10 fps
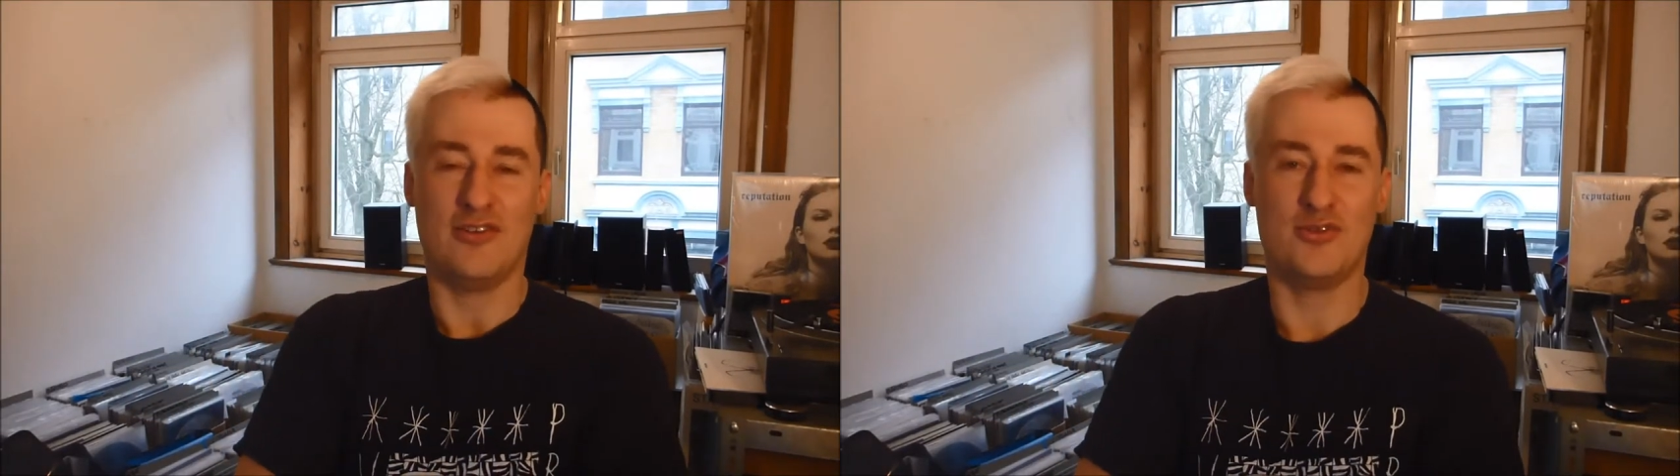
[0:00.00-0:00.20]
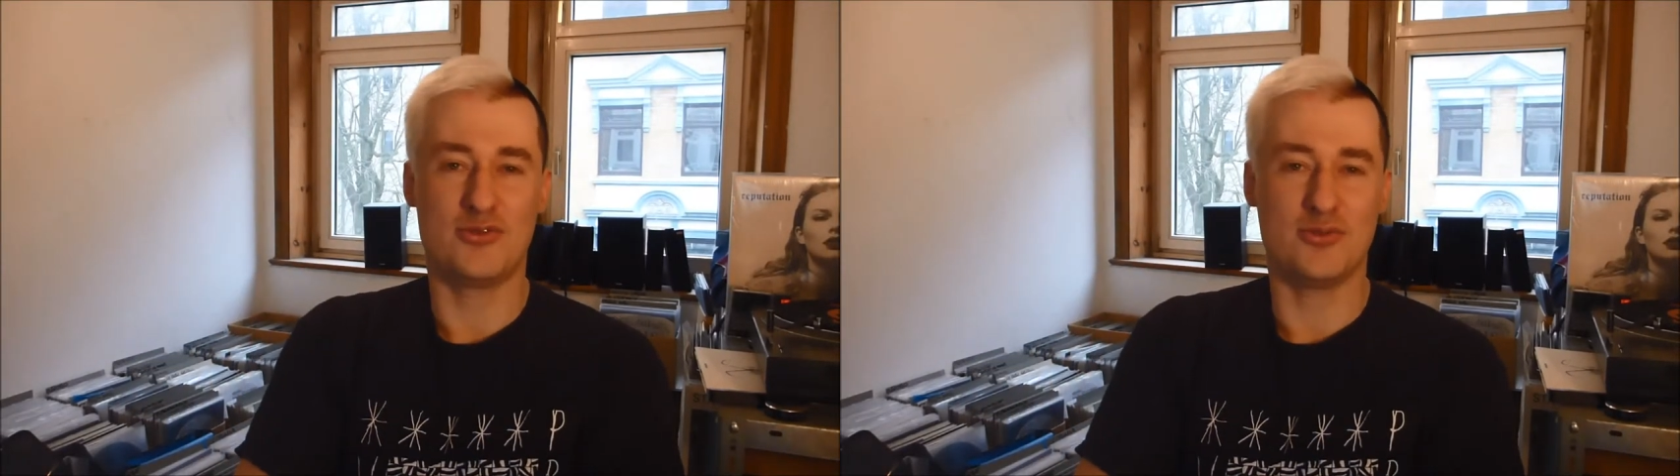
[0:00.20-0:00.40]

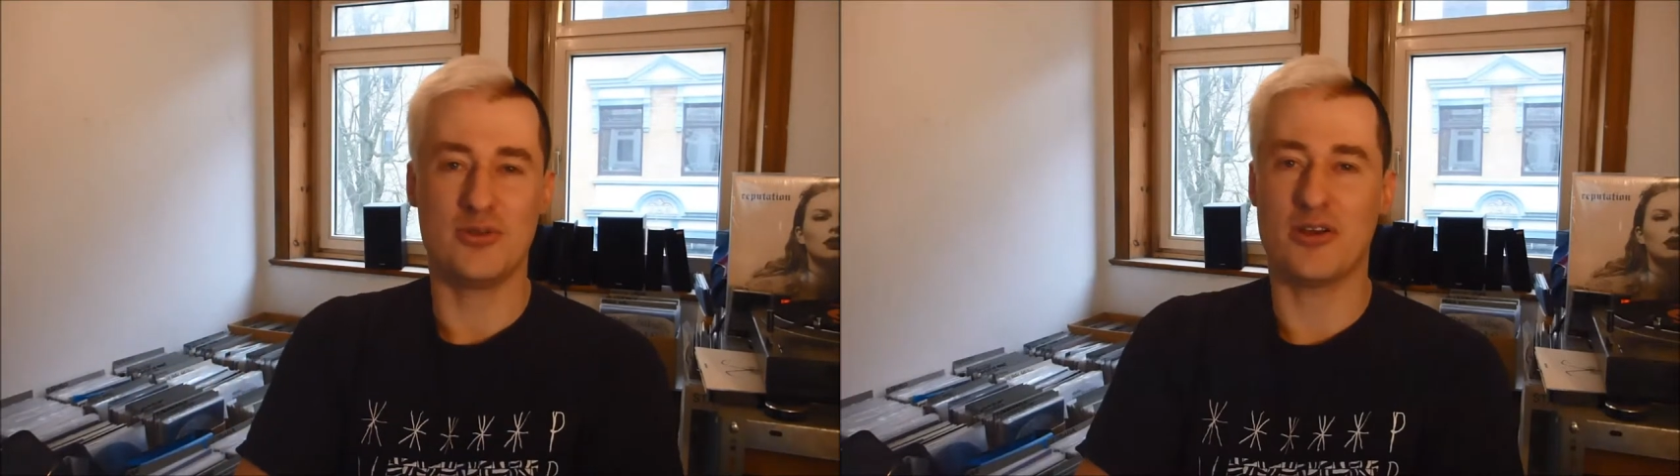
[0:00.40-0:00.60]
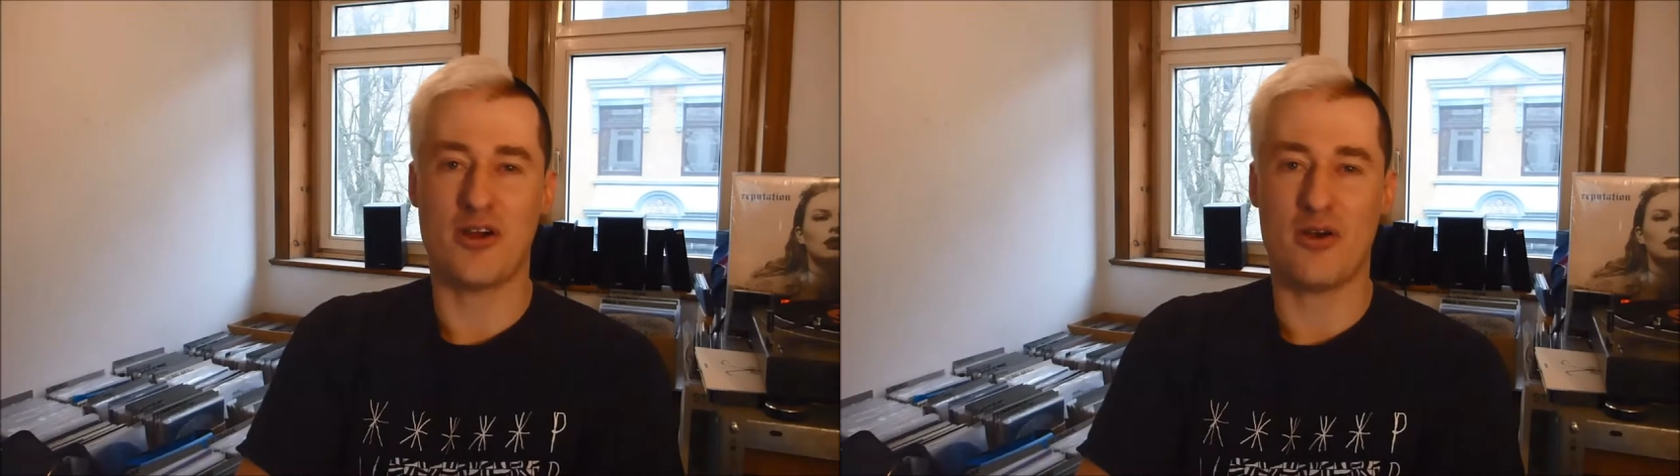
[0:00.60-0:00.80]
to do
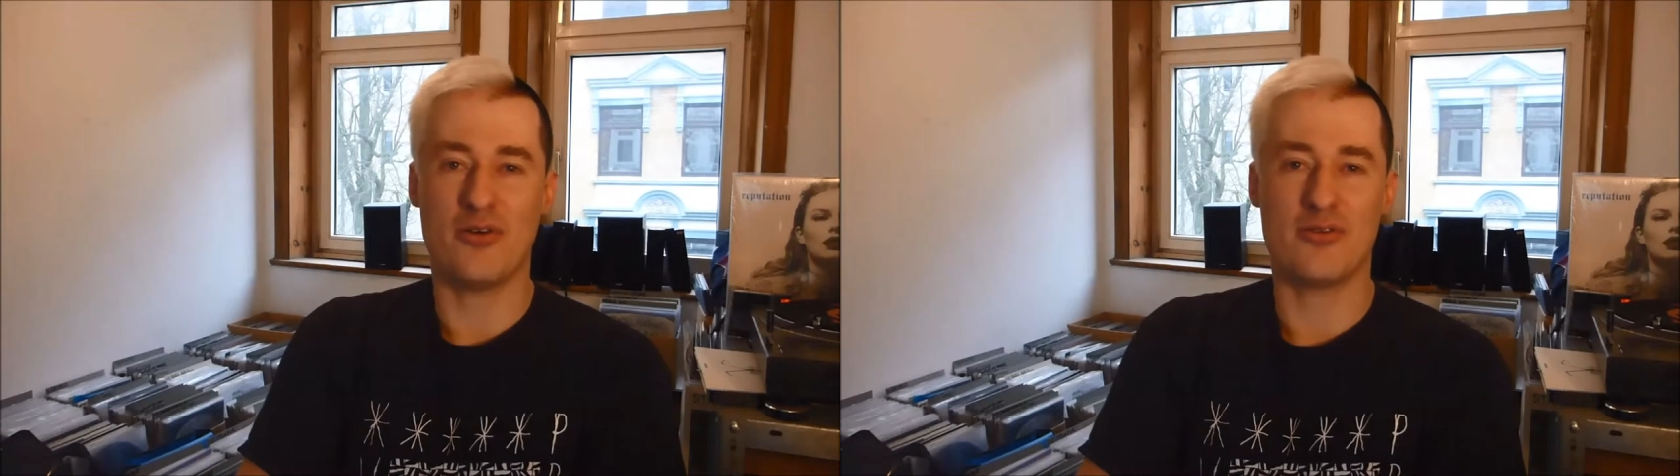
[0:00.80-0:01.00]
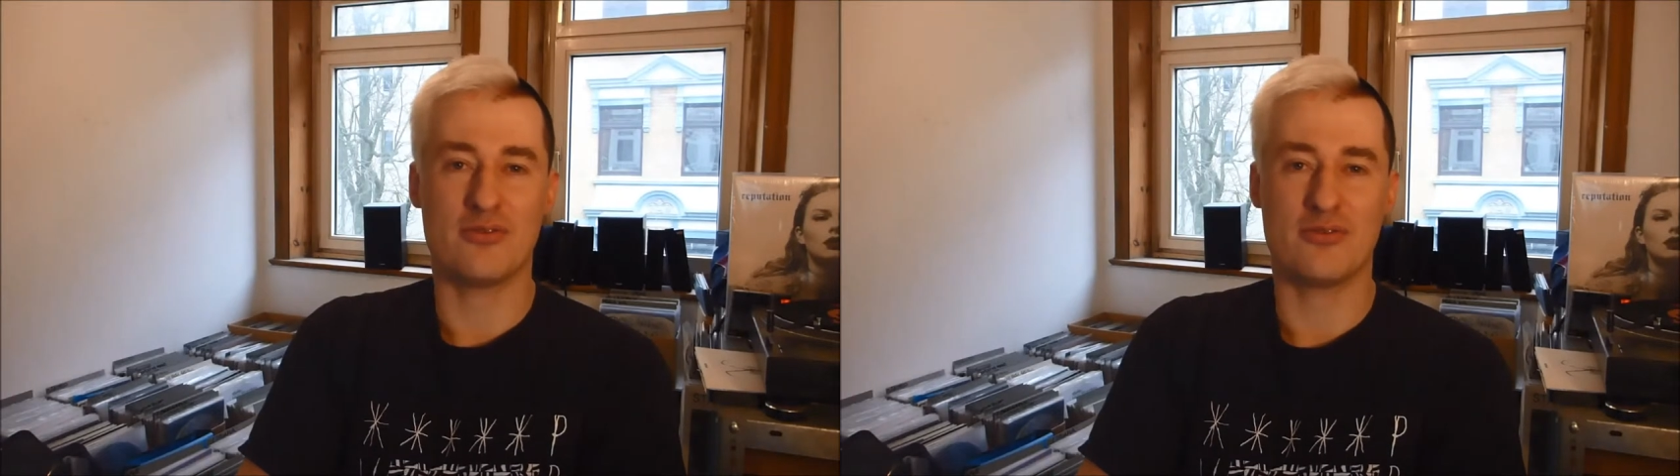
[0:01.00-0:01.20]
your
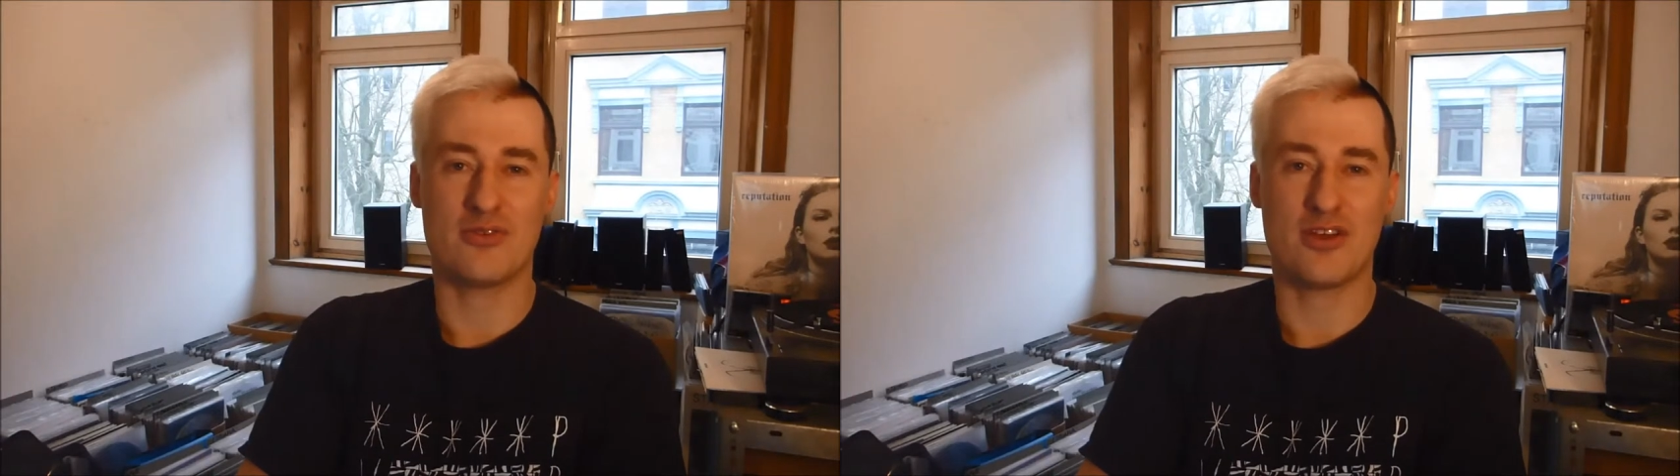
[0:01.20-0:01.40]
own